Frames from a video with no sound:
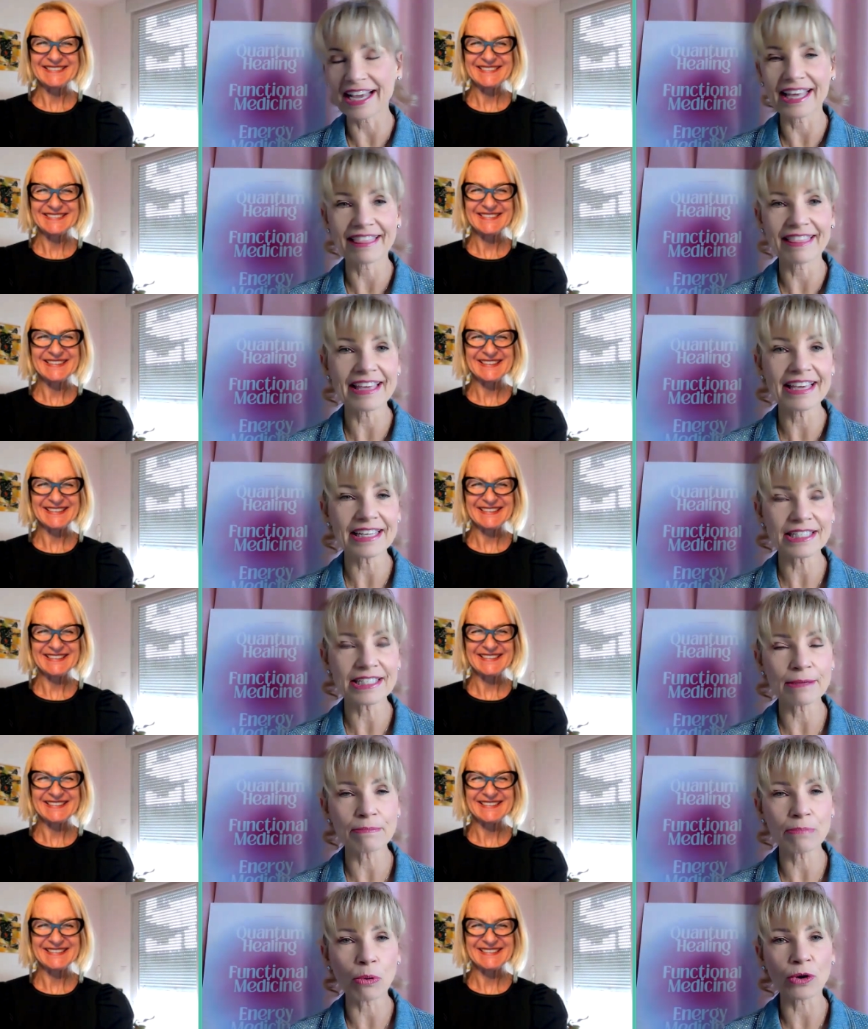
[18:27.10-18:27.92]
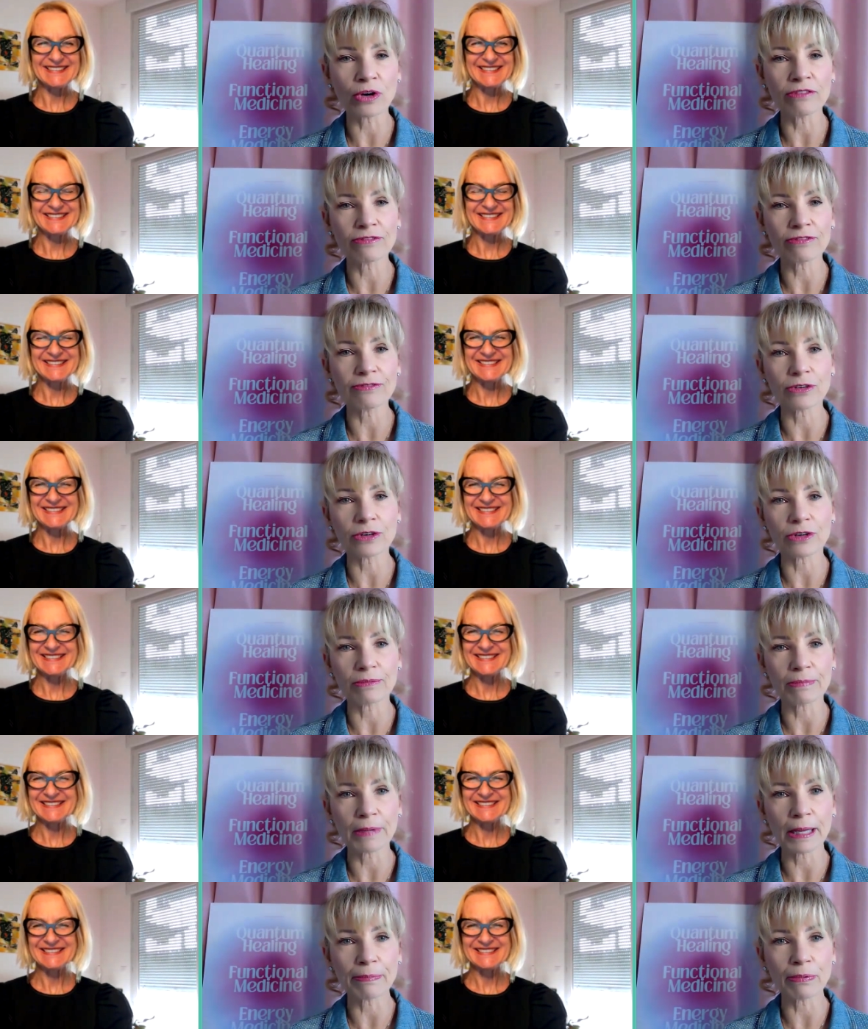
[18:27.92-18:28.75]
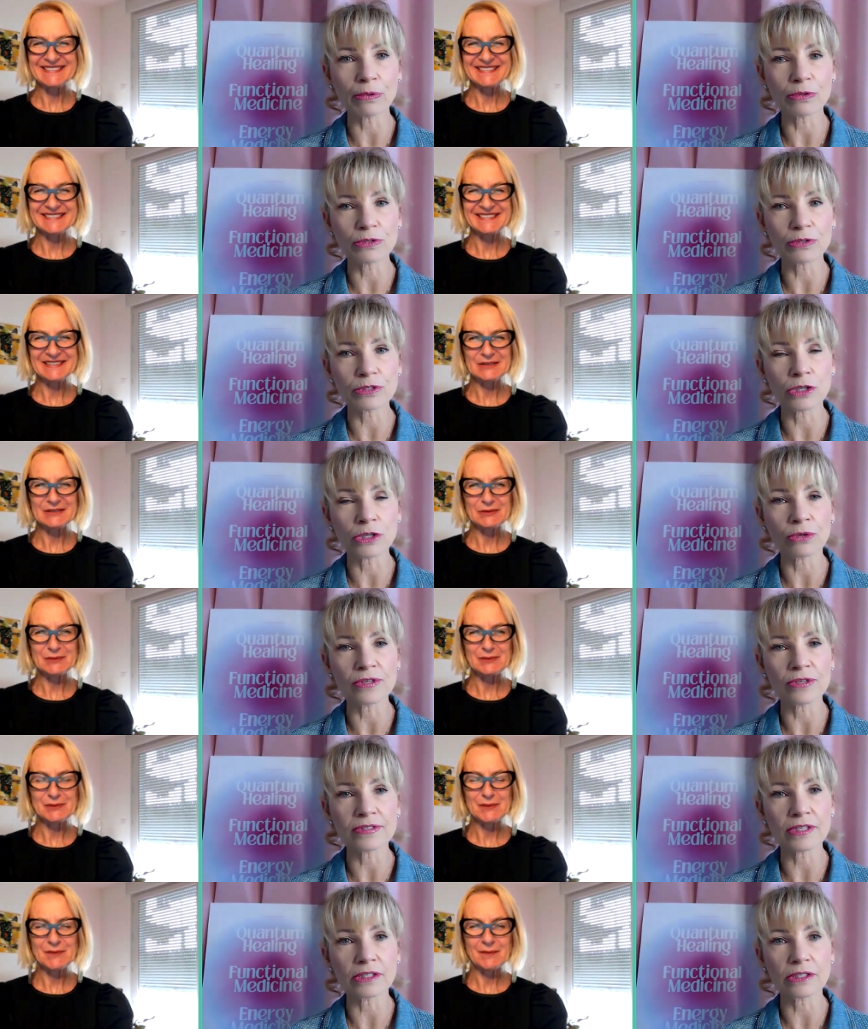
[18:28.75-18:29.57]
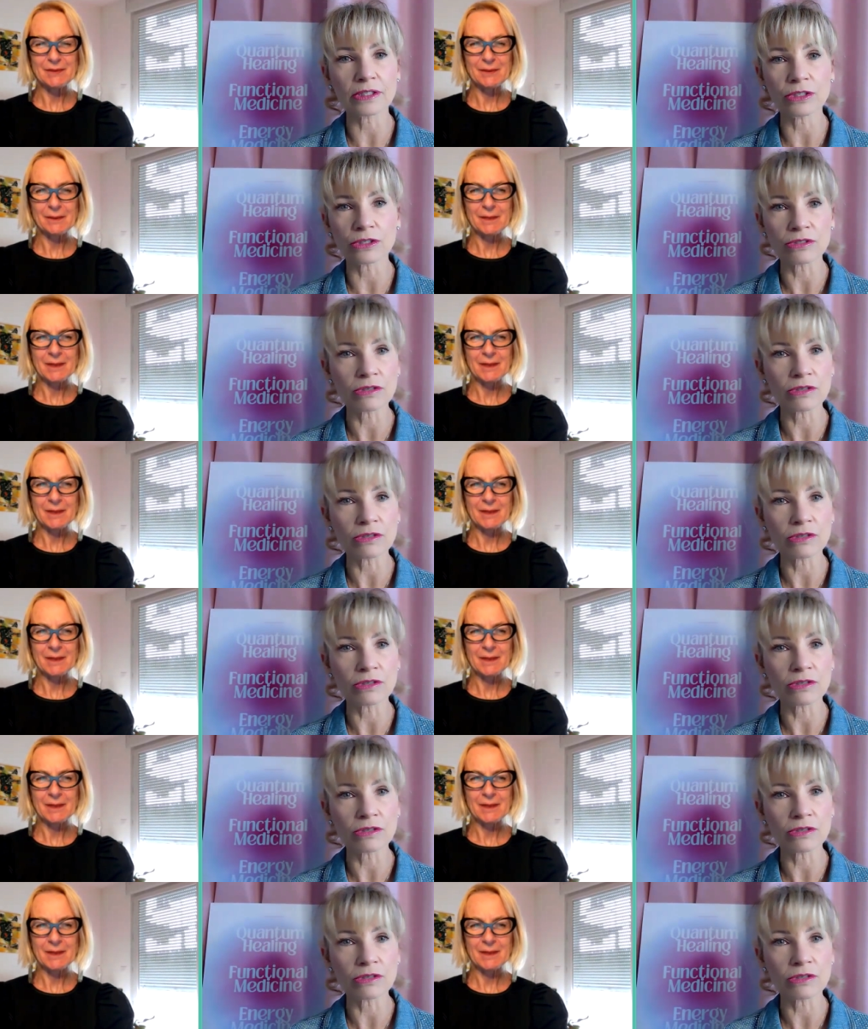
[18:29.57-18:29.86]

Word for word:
Speaker 1: I think it's important for people to notice that you're